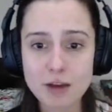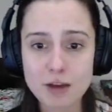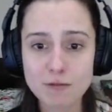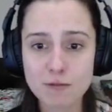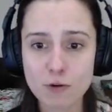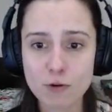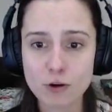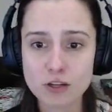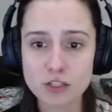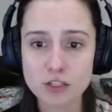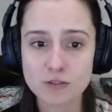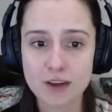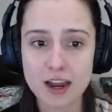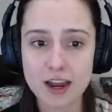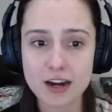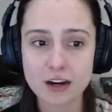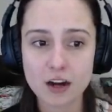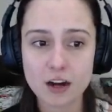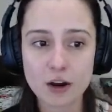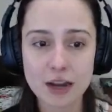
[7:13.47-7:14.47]
forest
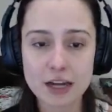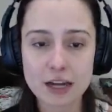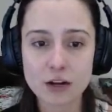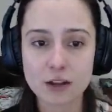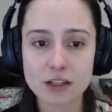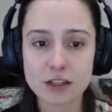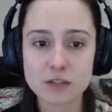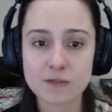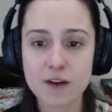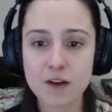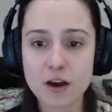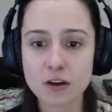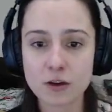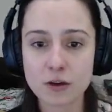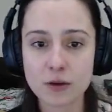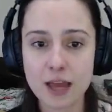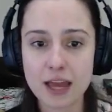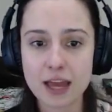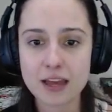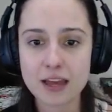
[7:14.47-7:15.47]
fire? Okay, no, that's fog, okay.